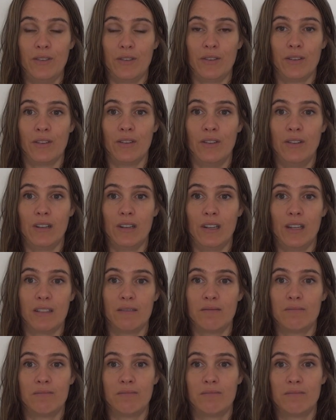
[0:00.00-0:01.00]
don't know.
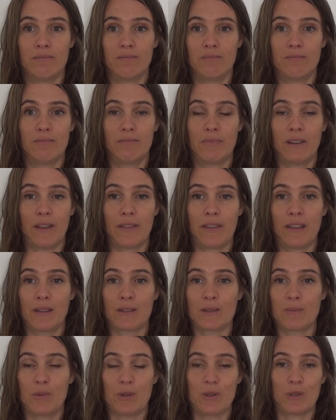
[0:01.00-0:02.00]
Like, I think
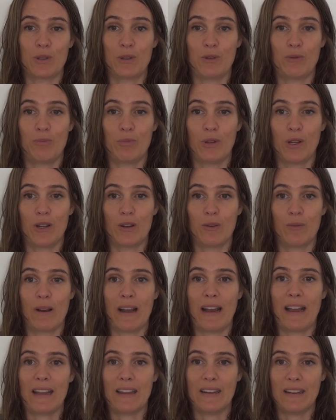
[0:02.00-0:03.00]
I was a bit sort of blown
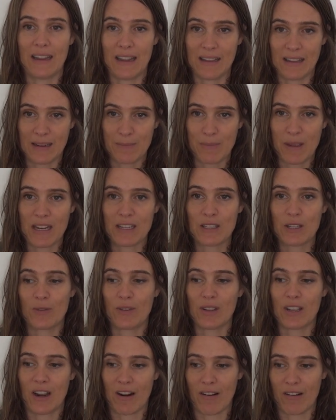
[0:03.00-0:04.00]
away, and they'd been
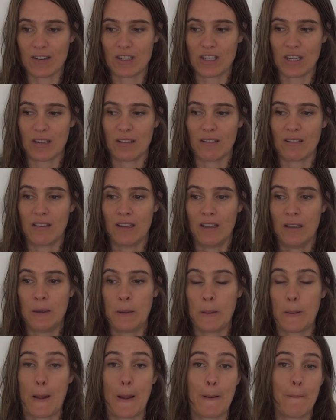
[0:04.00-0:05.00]
sort of encouraging
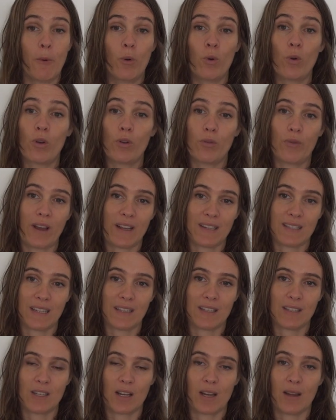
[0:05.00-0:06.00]
all of us
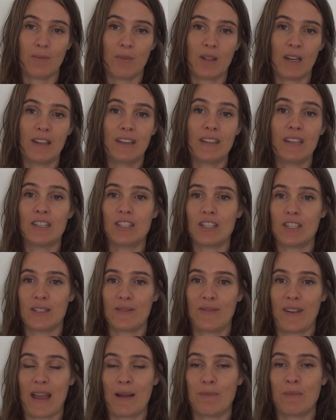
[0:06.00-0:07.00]
at the time, the
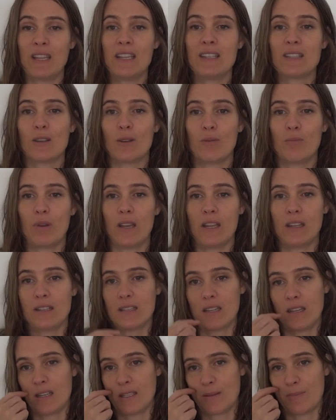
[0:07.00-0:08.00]
Lytton-Hitchins family, so
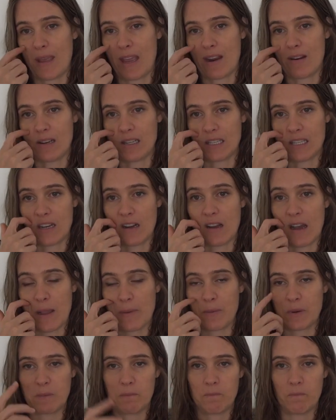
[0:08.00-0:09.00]
Pete's and his parents and
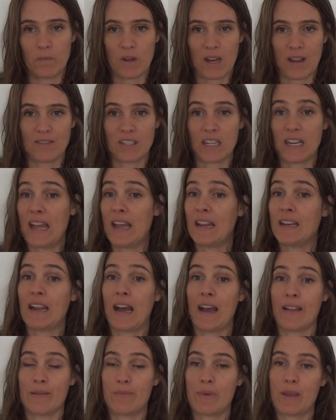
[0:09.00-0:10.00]
I would have dinner, and
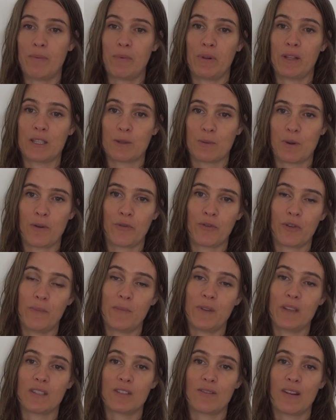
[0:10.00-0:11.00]
other people as well
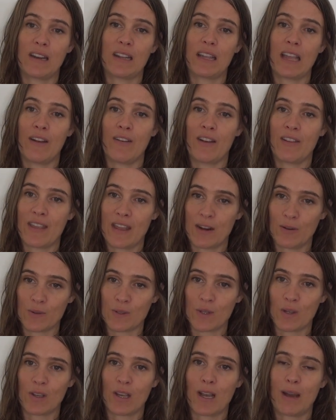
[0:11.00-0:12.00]
from the surrounding area, they'd
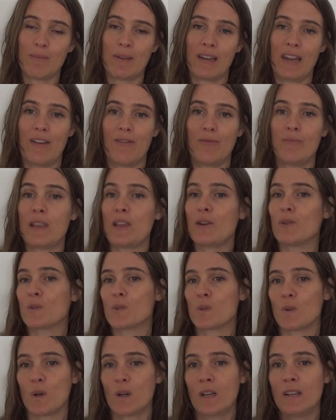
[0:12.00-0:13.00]
also come and have
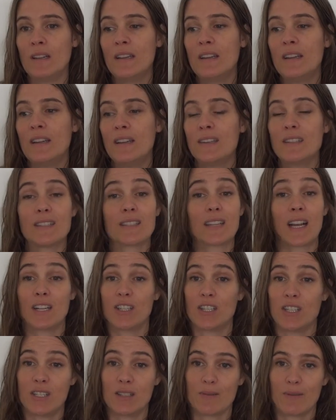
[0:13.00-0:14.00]
meals or
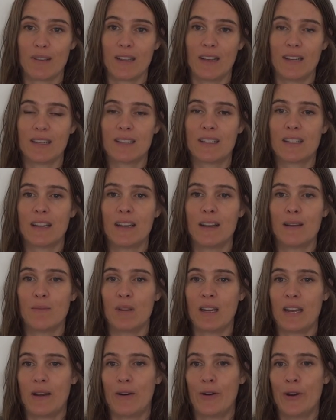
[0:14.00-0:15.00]
discussions with us
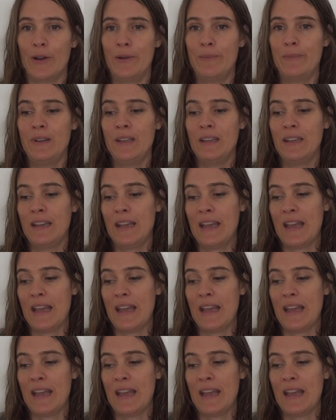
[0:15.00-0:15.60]
in our home.